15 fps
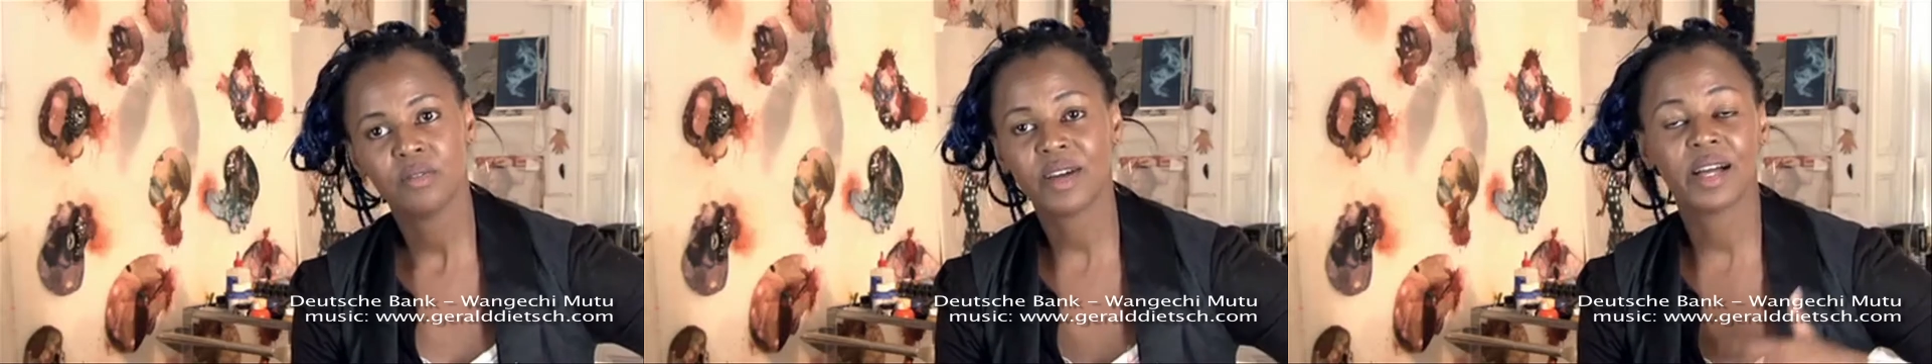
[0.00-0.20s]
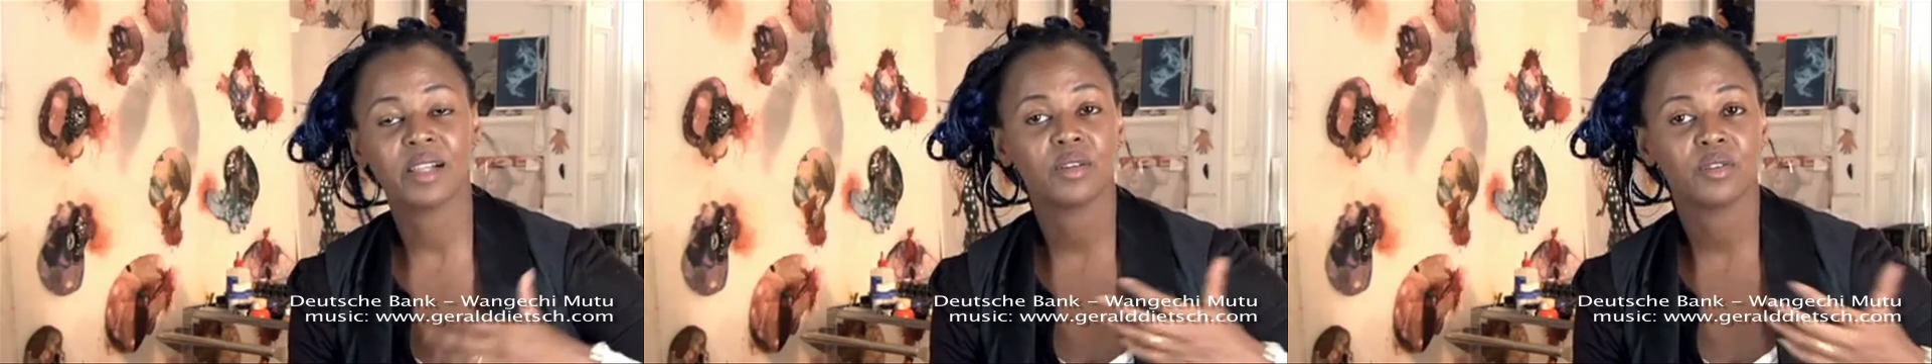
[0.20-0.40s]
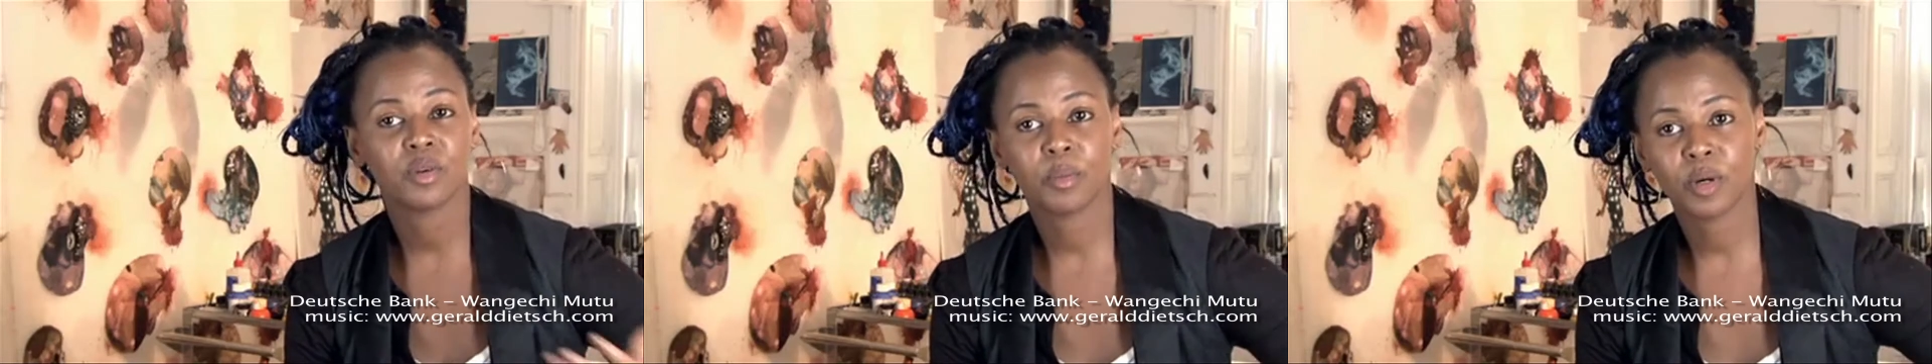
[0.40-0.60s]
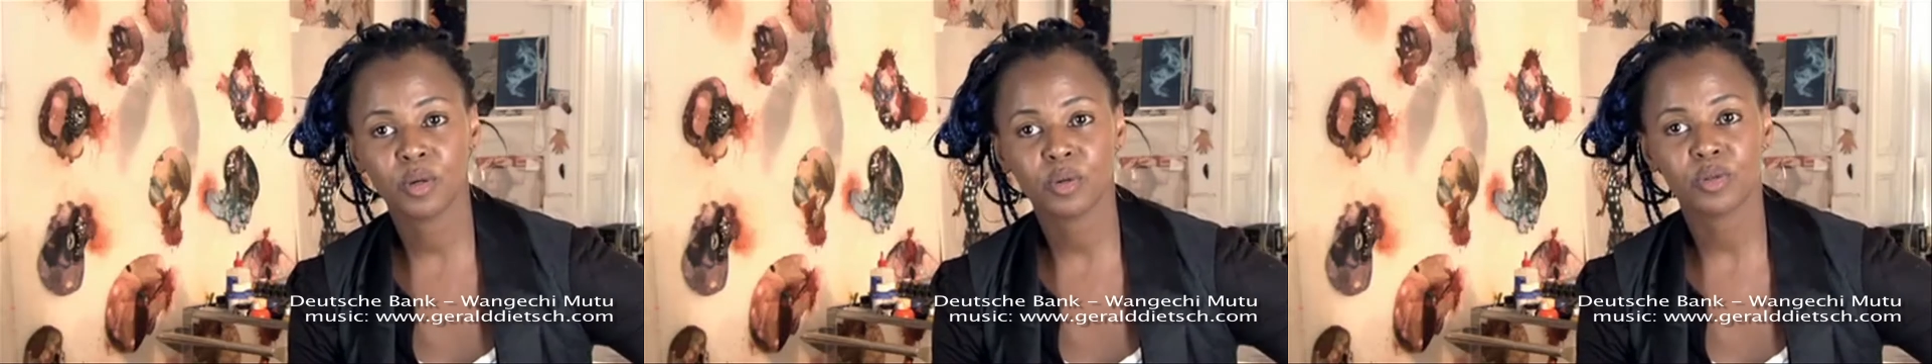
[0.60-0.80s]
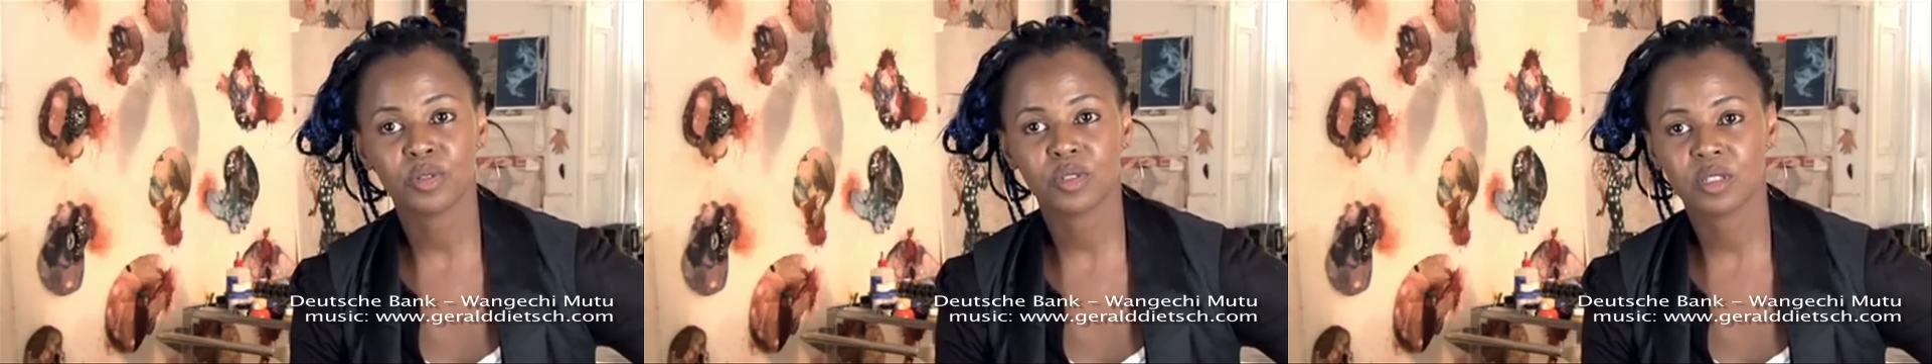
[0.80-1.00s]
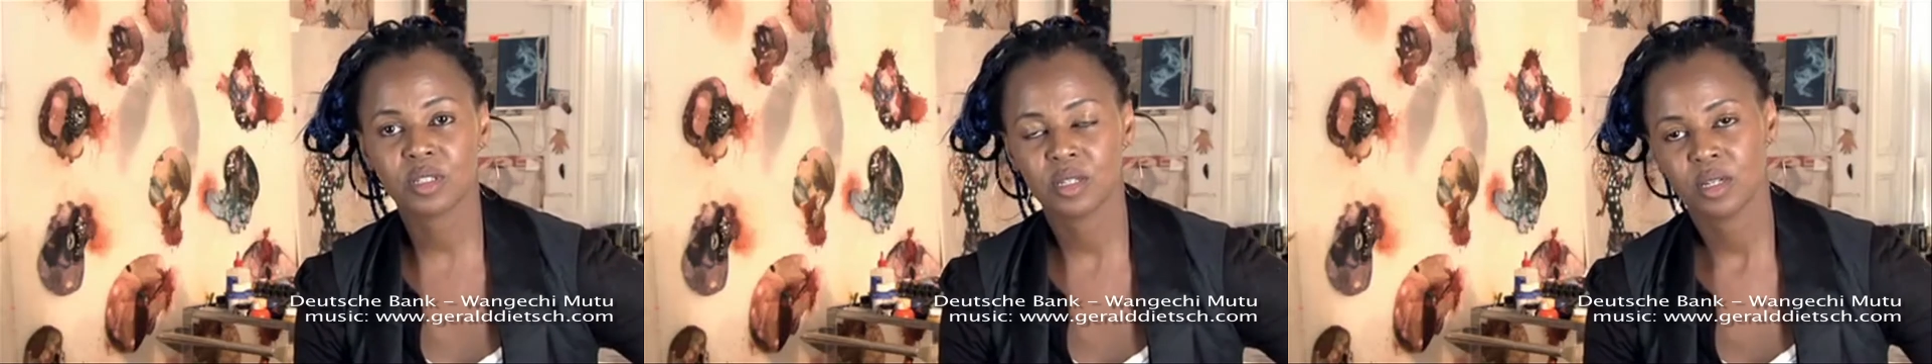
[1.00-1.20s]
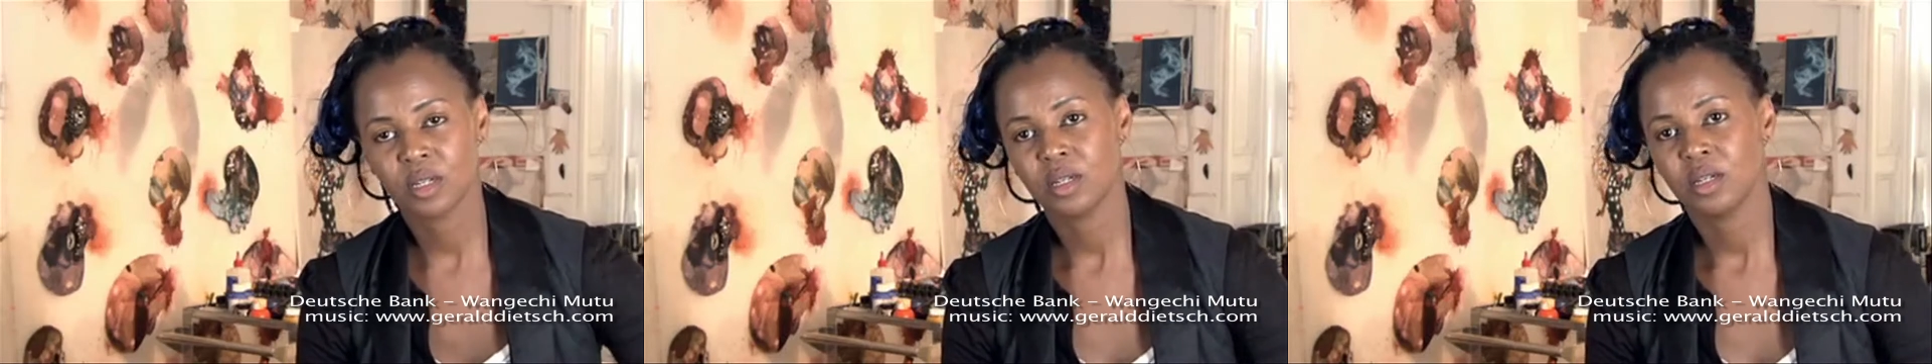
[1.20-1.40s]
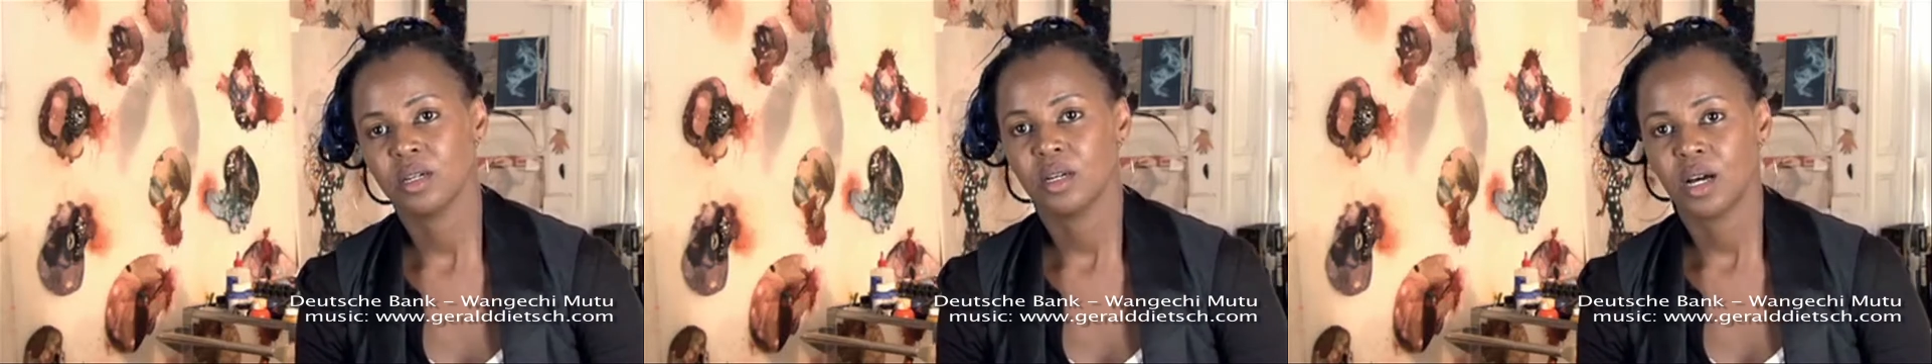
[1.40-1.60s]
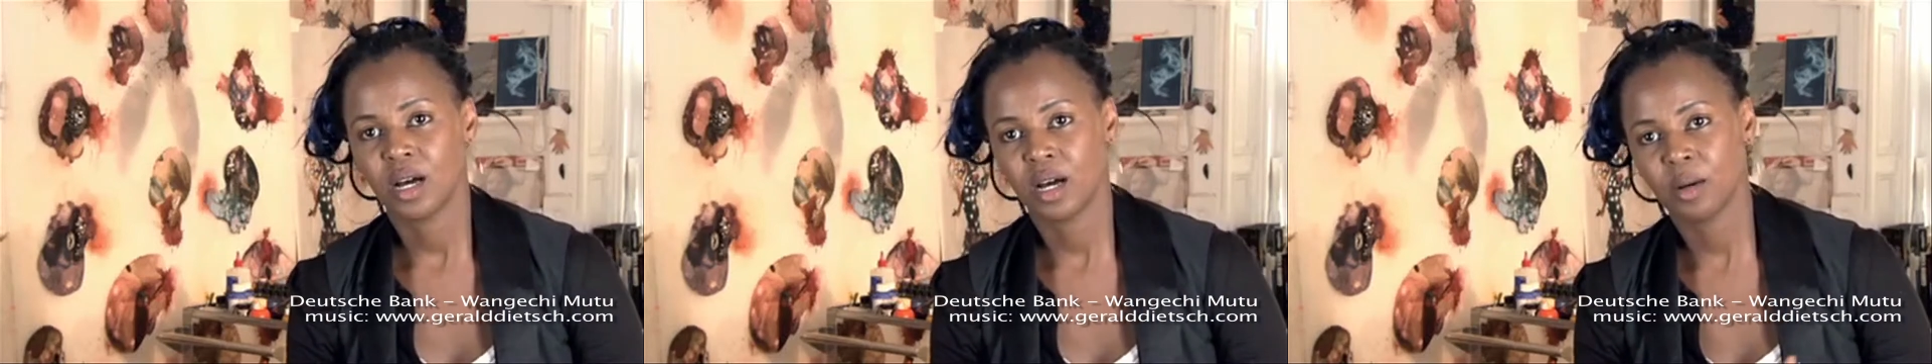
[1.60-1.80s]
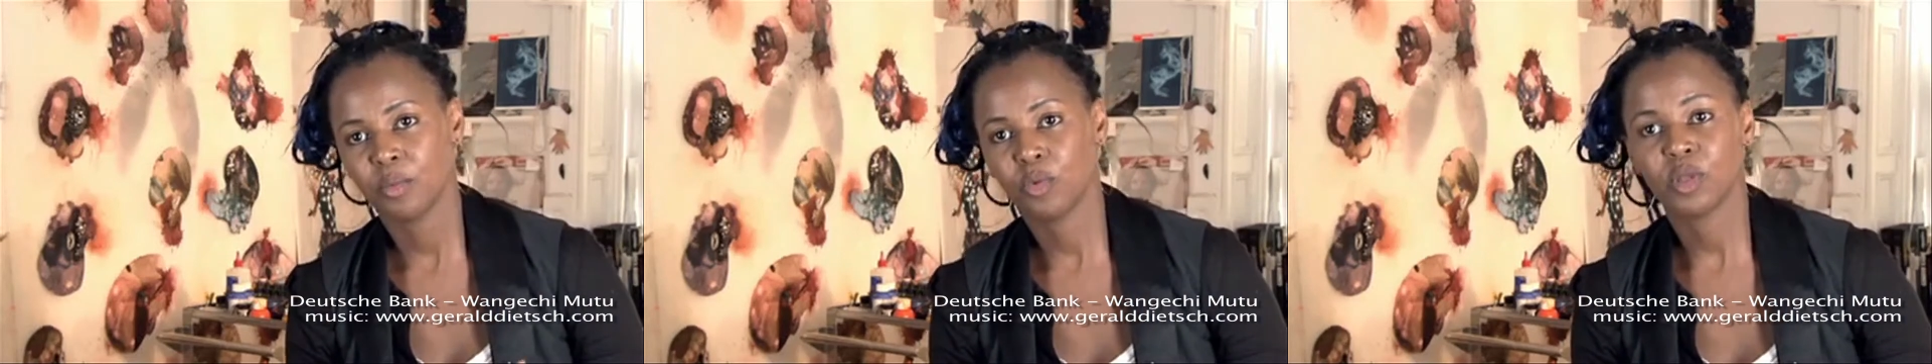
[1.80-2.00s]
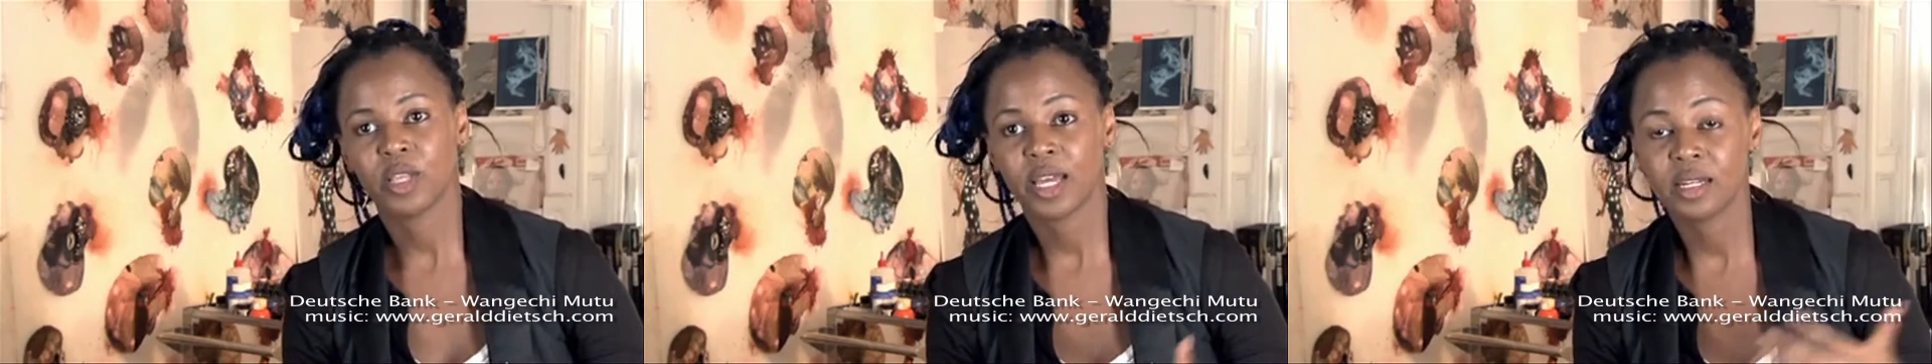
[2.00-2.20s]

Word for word: value the most will